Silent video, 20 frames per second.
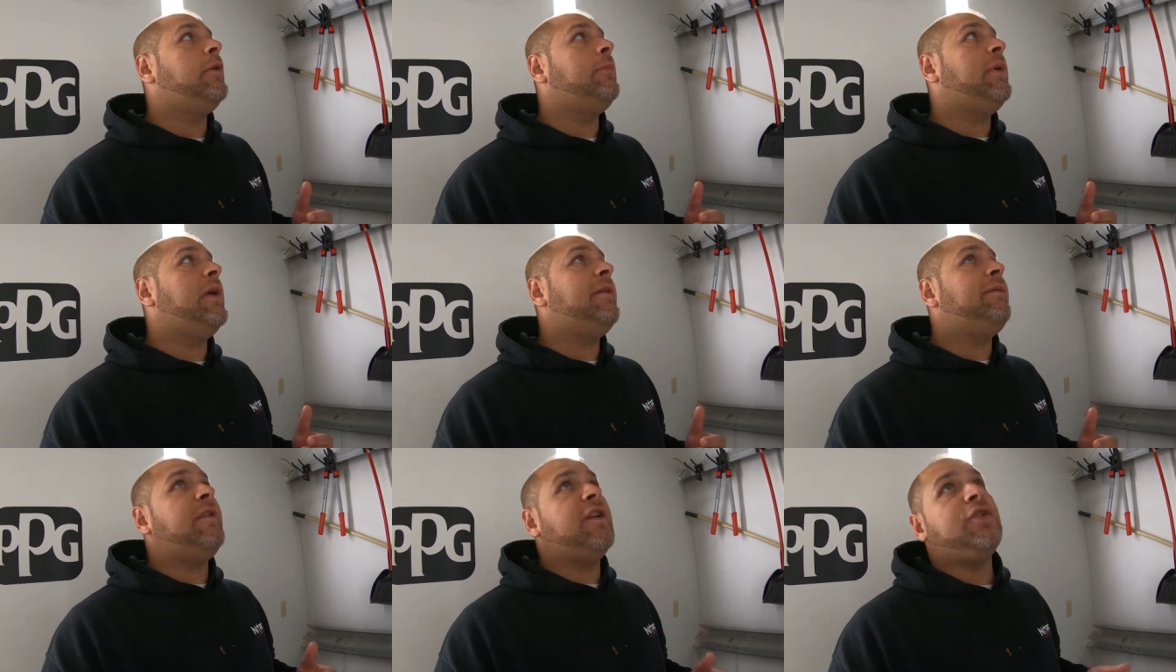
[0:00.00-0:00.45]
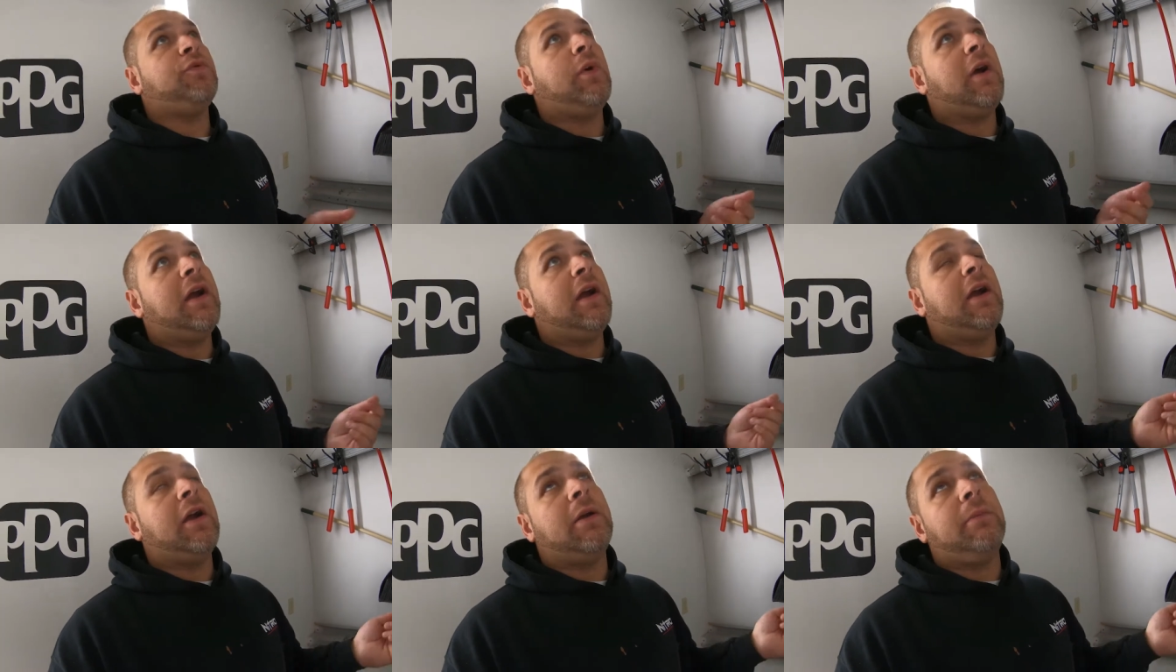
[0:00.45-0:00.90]
bit, fish
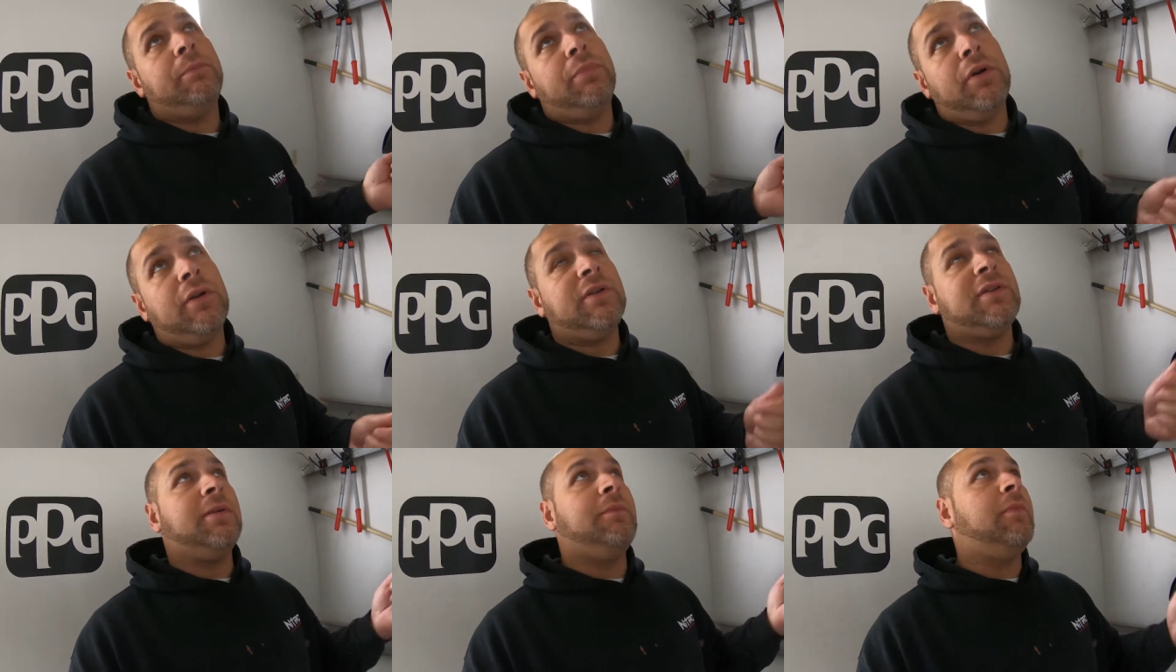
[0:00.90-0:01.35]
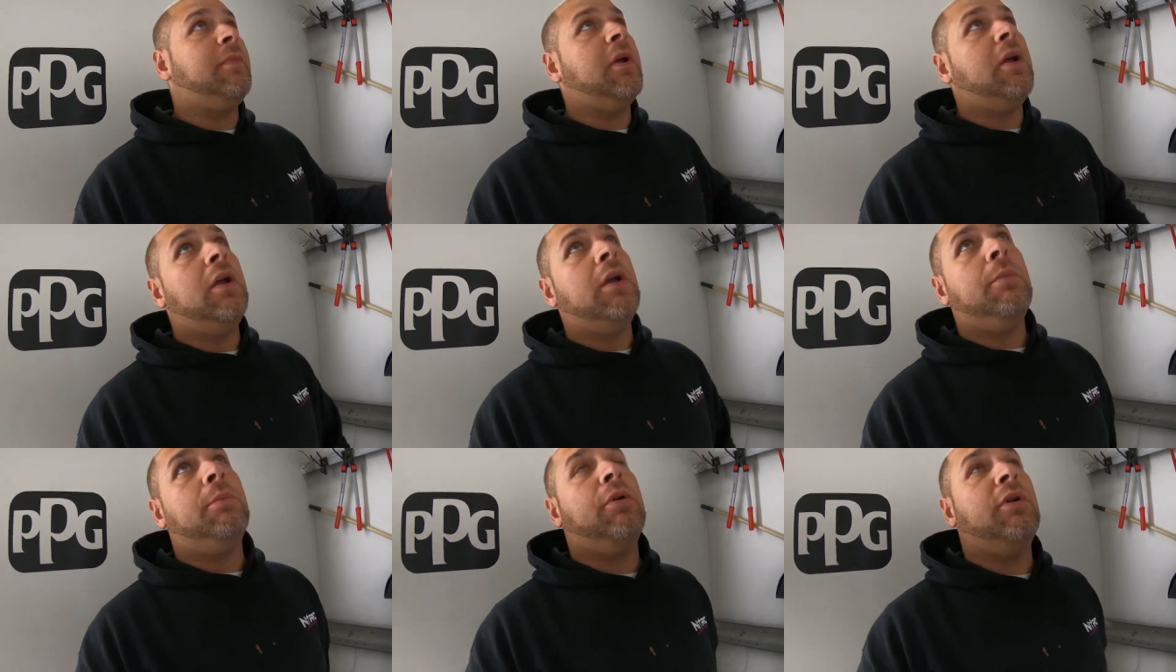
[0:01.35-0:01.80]
wire and pull some
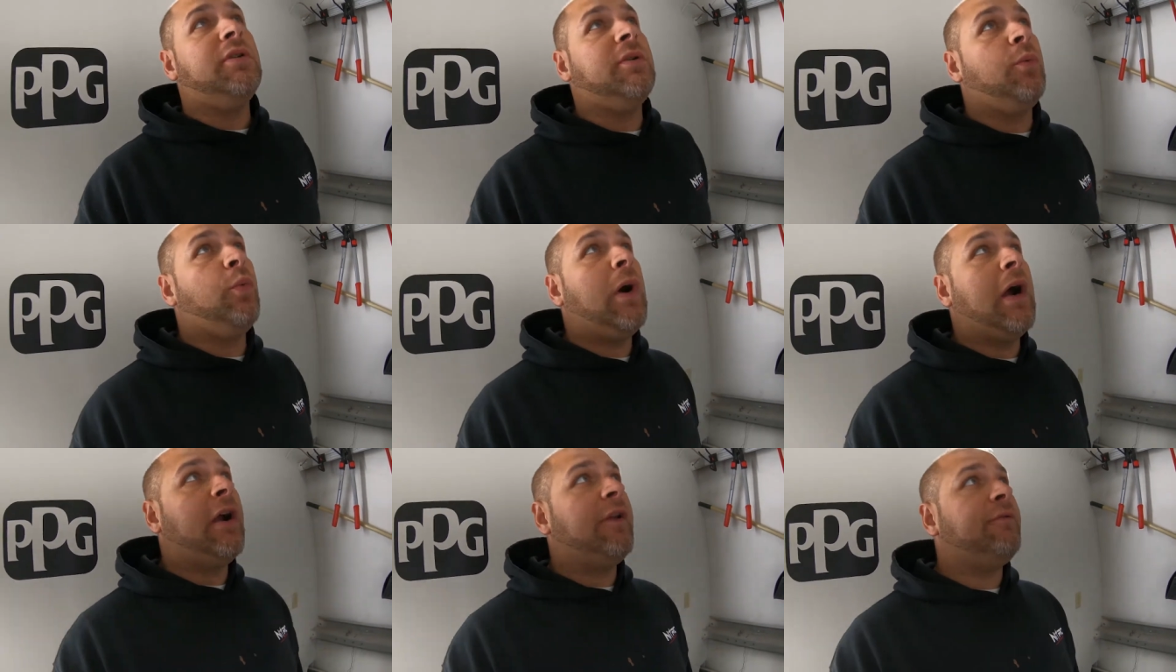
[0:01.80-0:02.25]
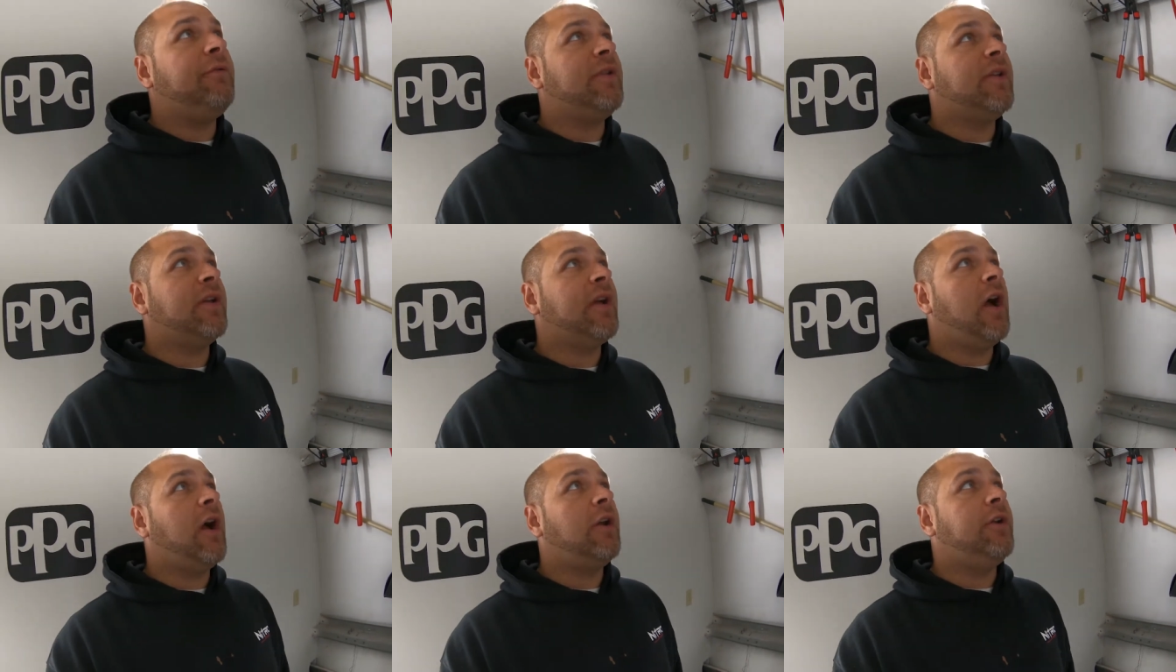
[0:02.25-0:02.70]
wire through
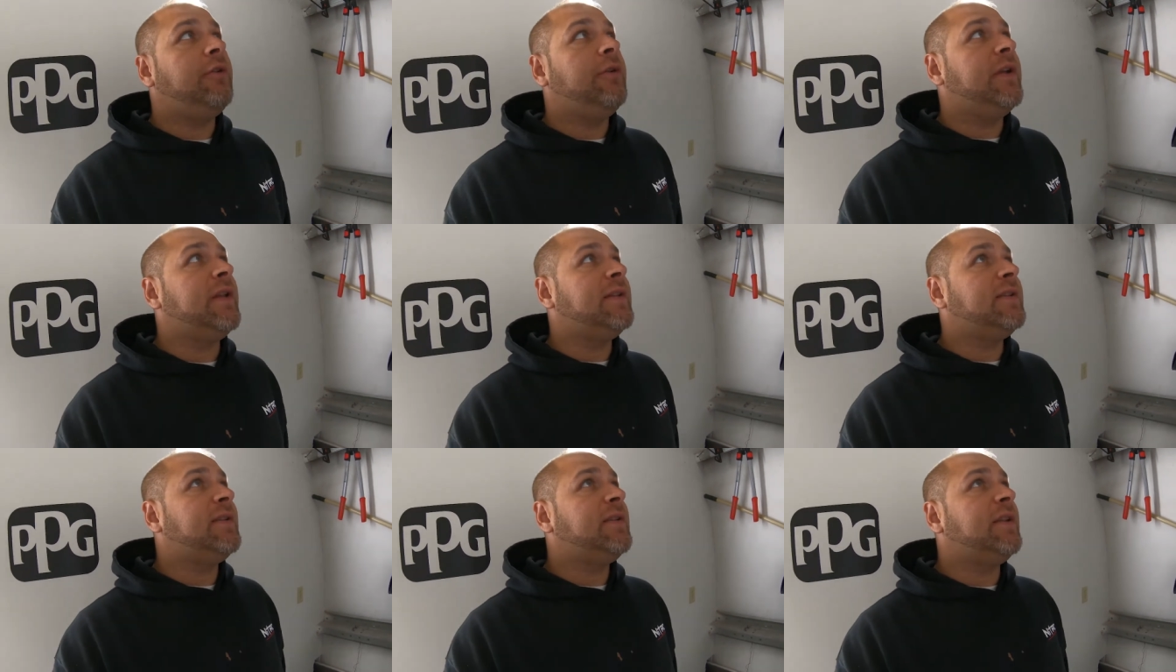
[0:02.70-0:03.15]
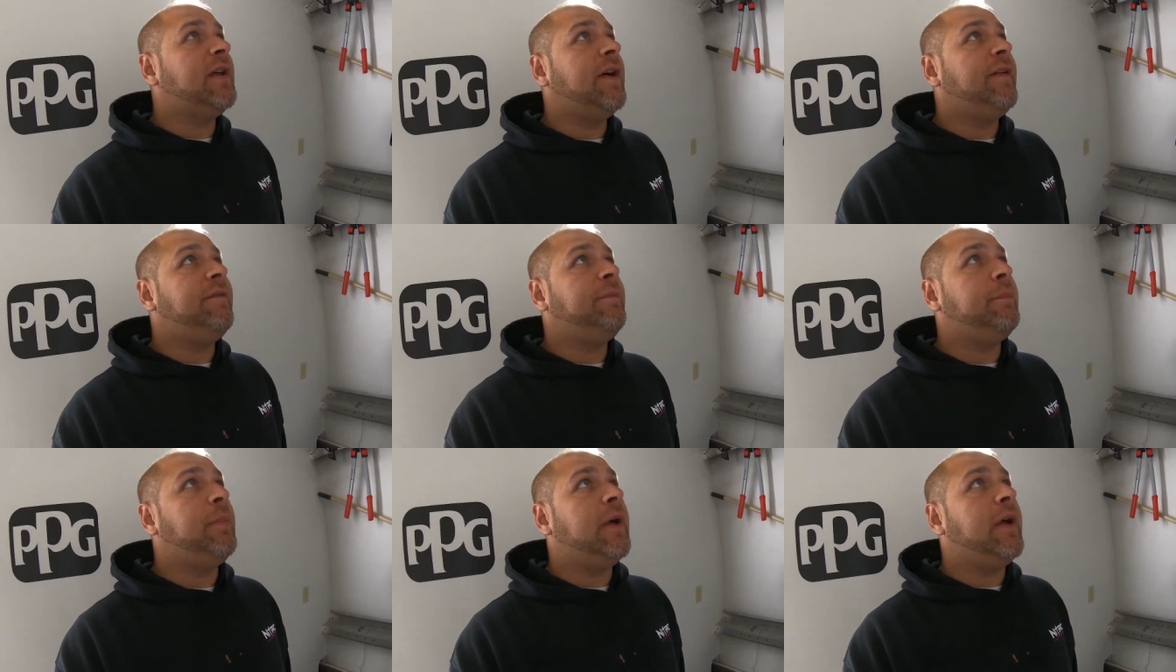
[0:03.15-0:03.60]
the conduit and
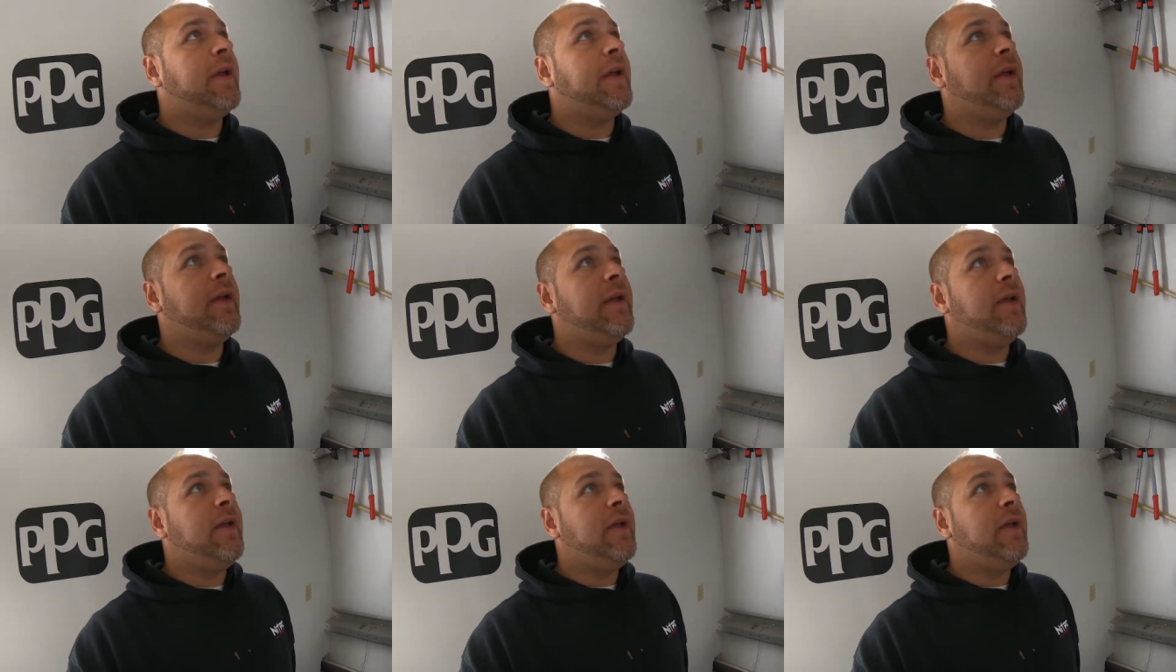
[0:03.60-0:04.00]
stuff, but